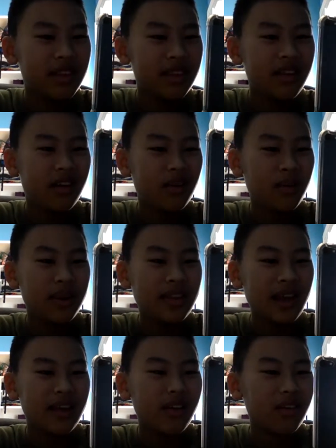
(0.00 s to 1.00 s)
You agree
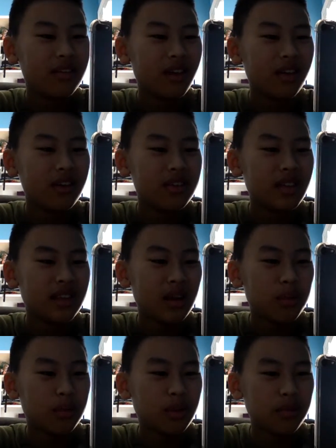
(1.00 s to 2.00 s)
that you will not use any
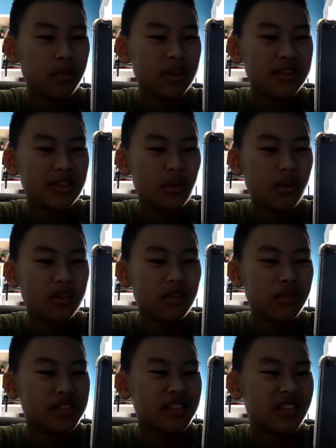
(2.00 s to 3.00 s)
component, function, or other
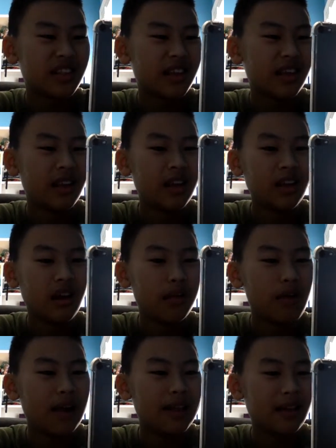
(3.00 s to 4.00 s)
facility of
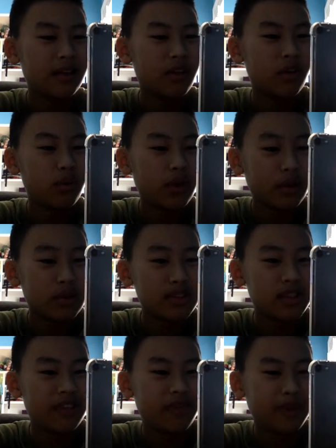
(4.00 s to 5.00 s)
iCloud to create,
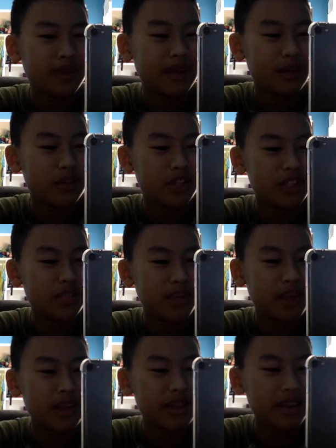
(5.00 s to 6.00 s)
receive, maintain, or transmit
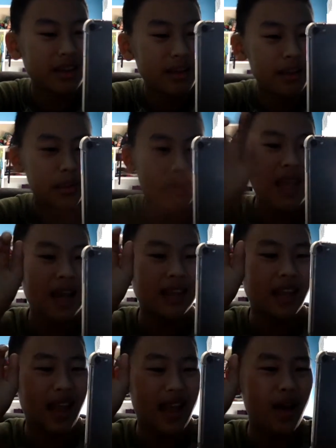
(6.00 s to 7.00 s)
any
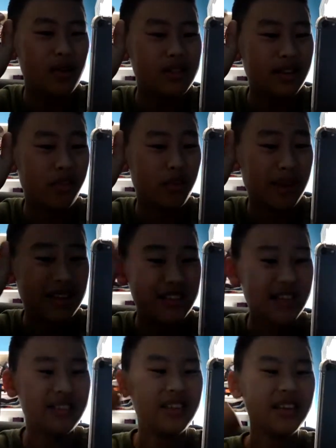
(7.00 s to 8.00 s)
protected health
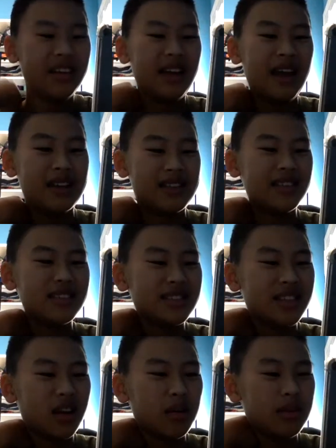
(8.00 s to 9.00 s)
information. As such
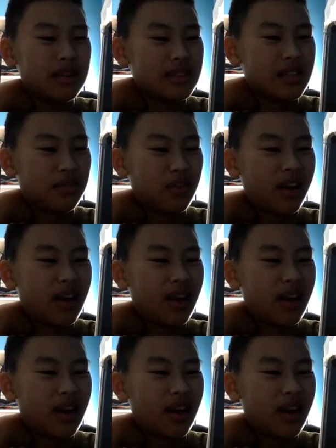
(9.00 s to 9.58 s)
term is defined